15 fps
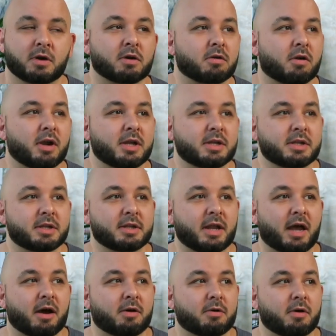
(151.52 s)
All right.
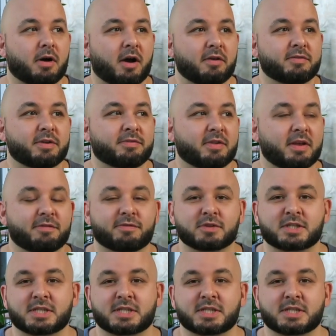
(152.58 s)
Now, I've lived here for